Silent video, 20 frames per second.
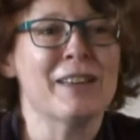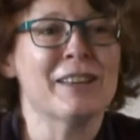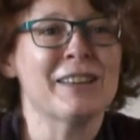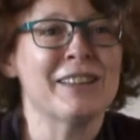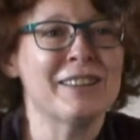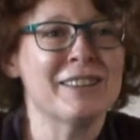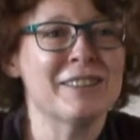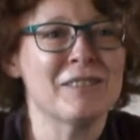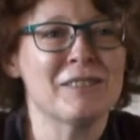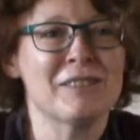
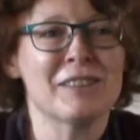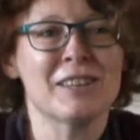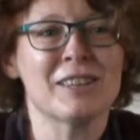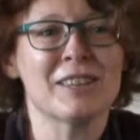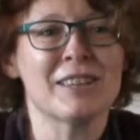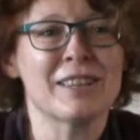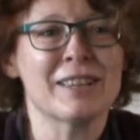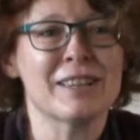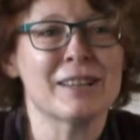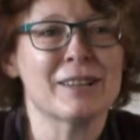He's
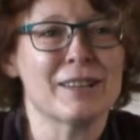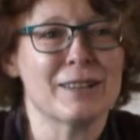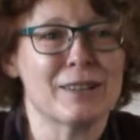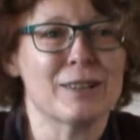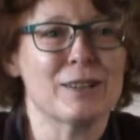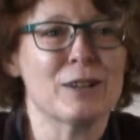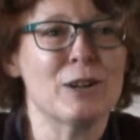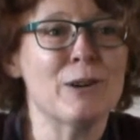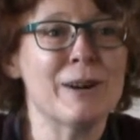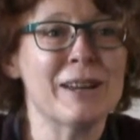the
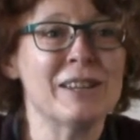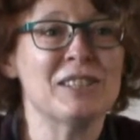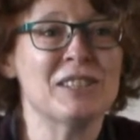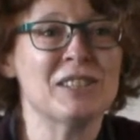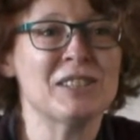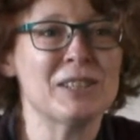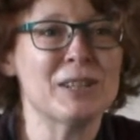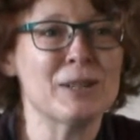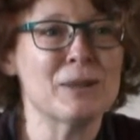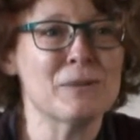
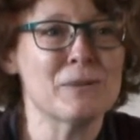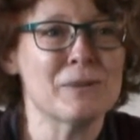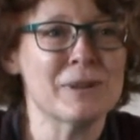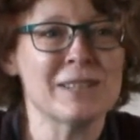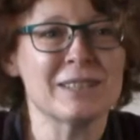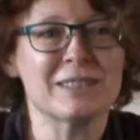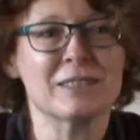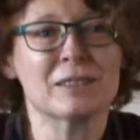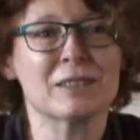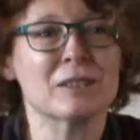co-editor
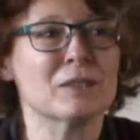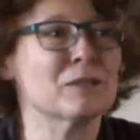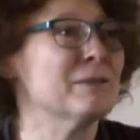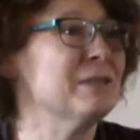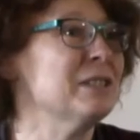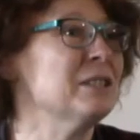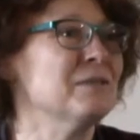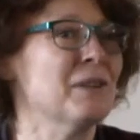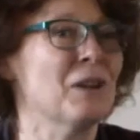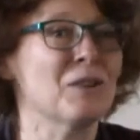with
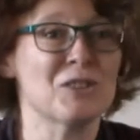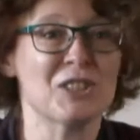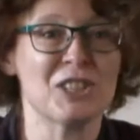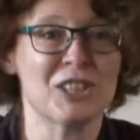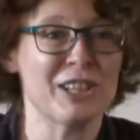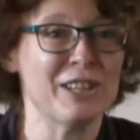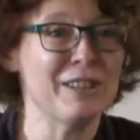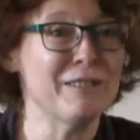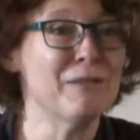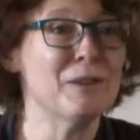Chris Van
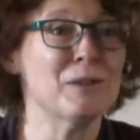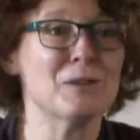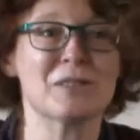Schieff,